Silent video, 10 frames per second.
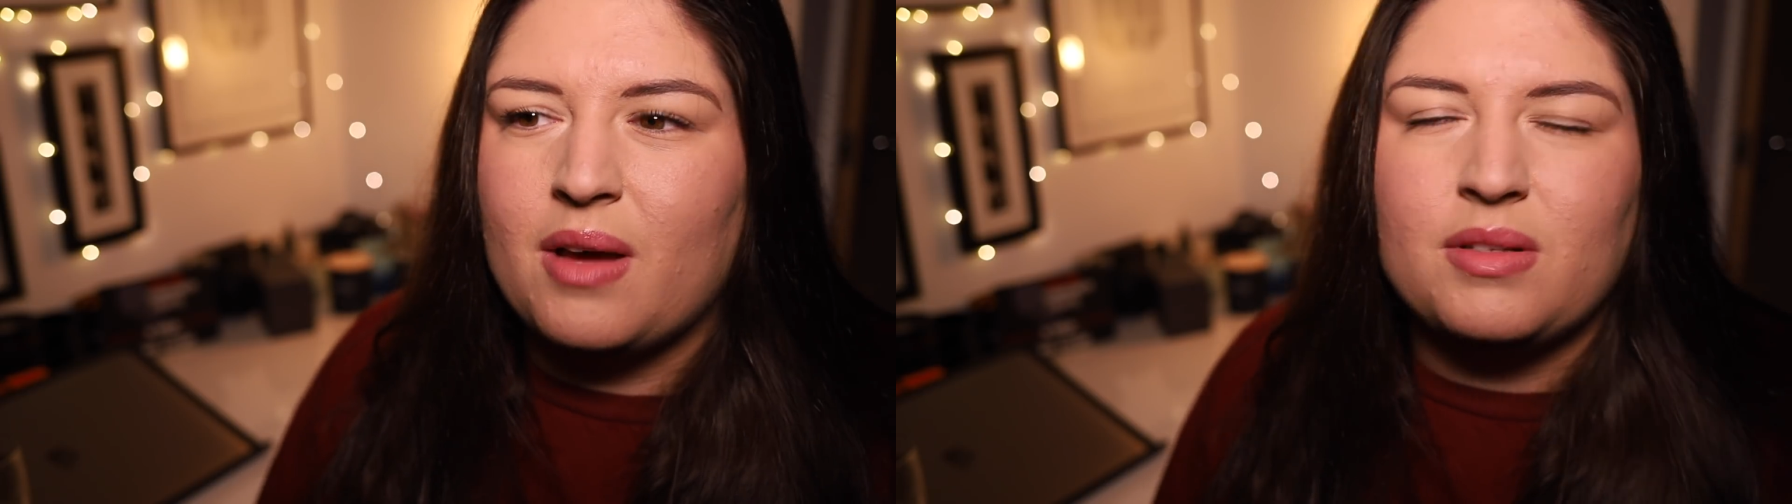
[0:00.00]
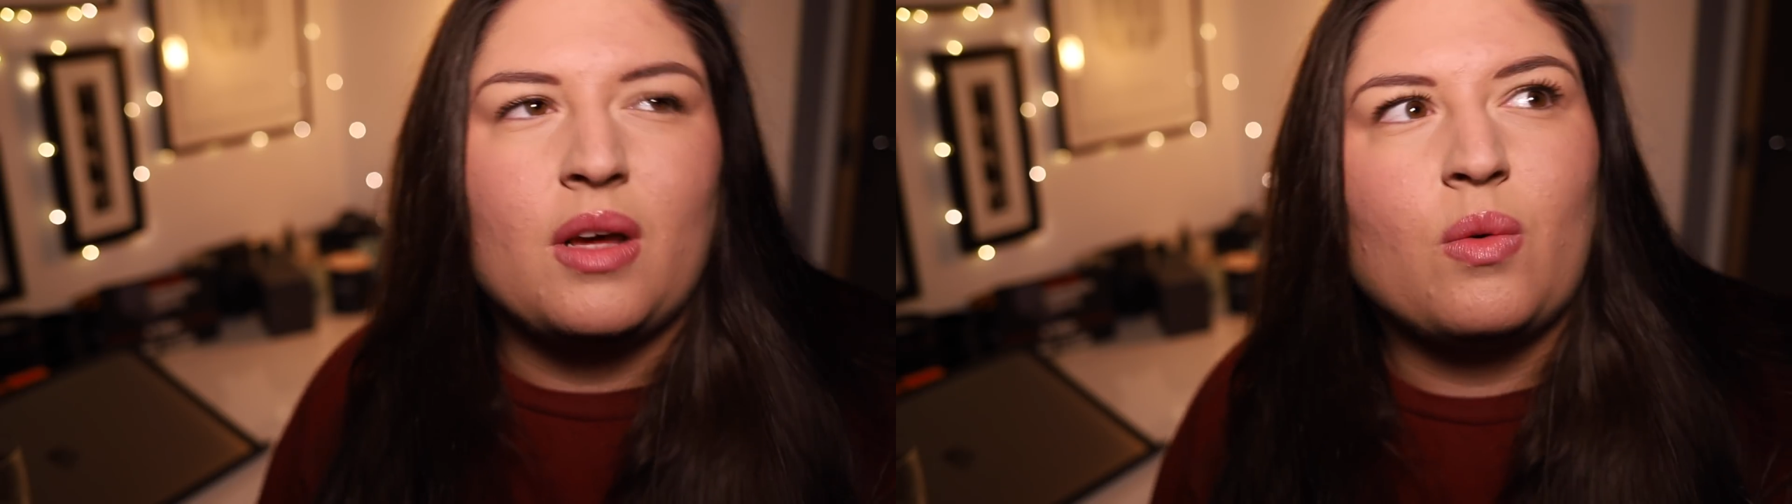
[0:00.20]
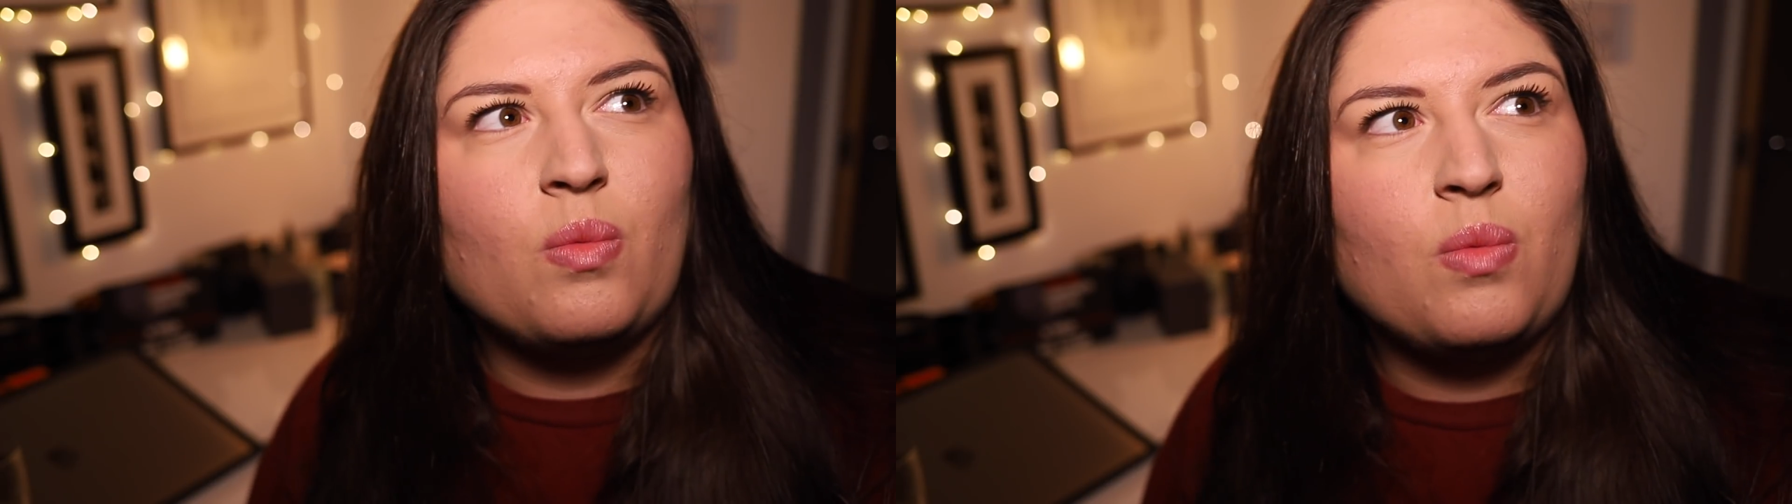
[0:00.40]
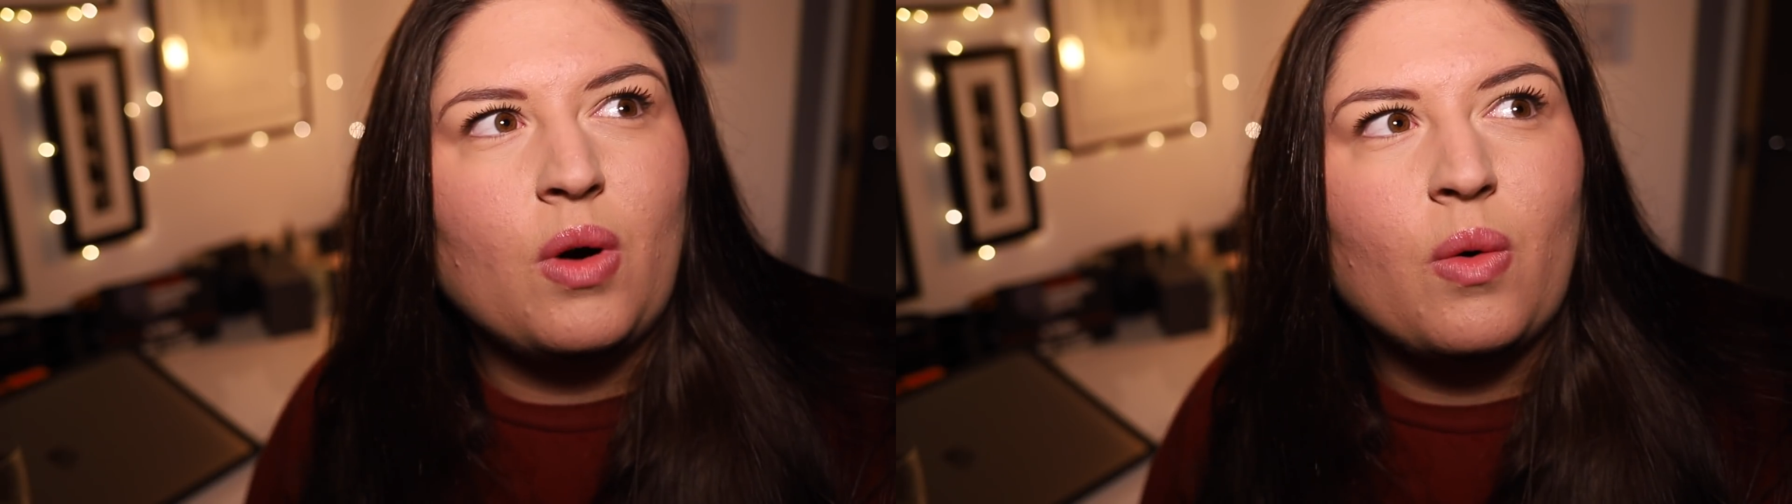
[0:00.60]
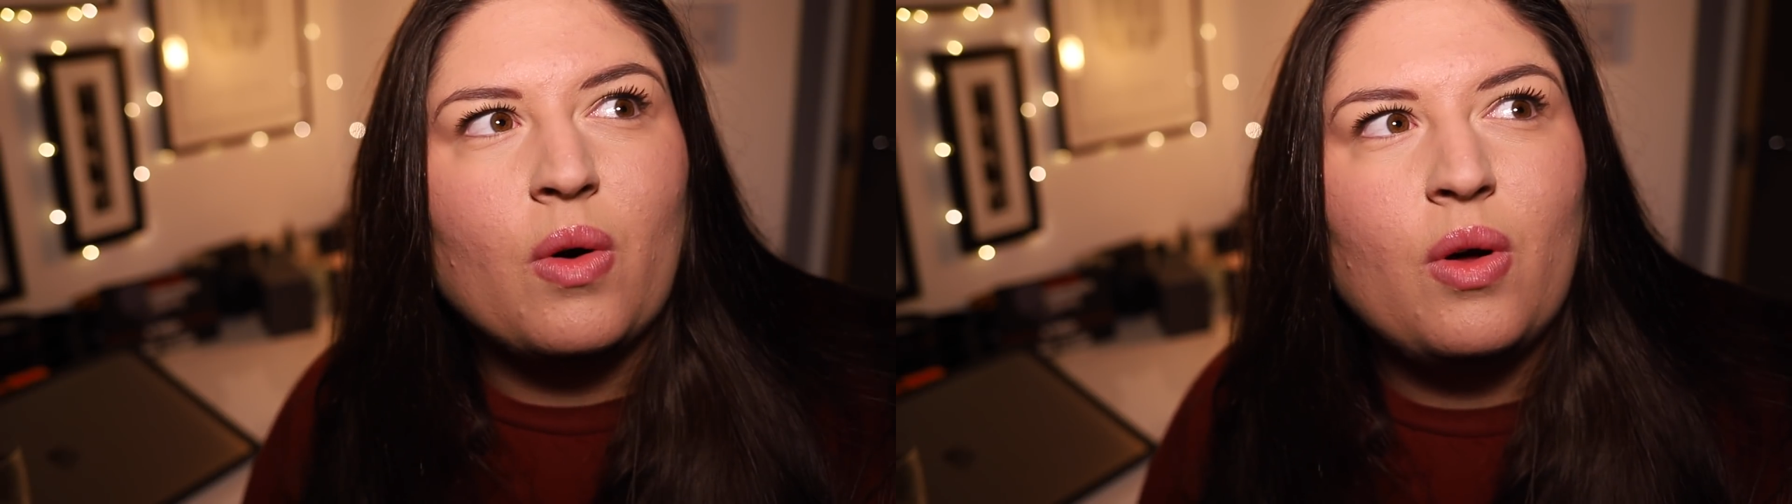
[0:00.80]
I was like,
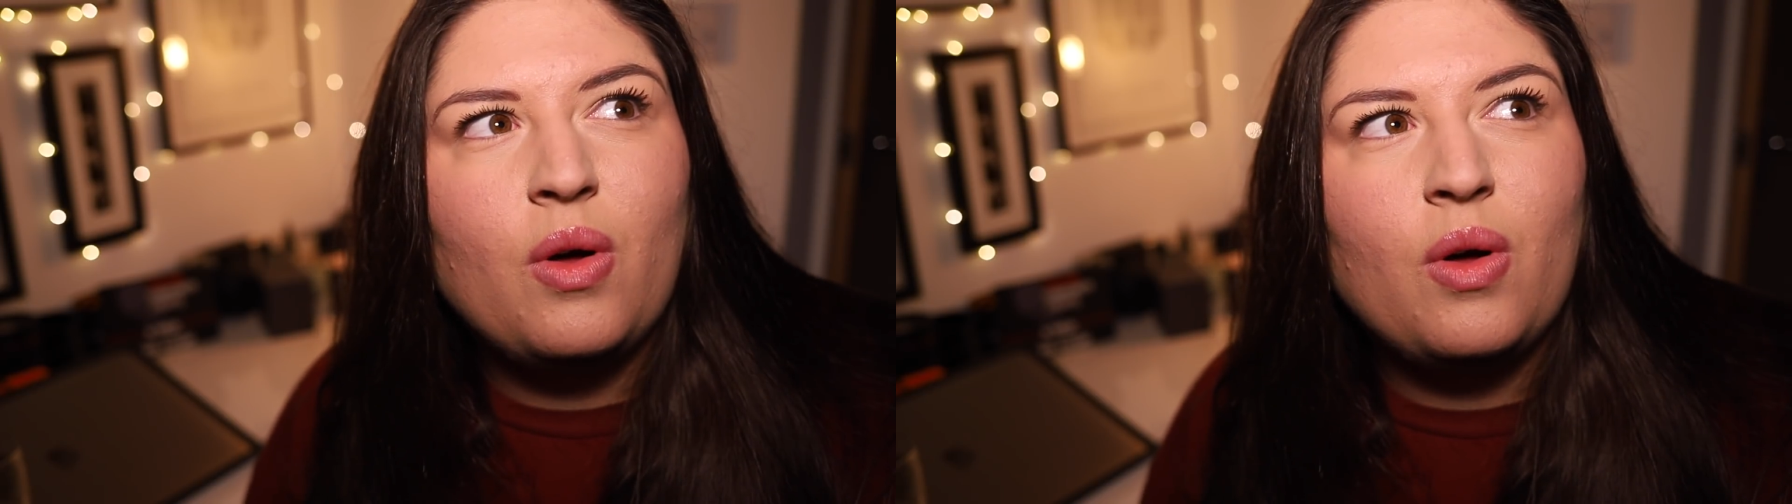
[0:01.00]
whoa,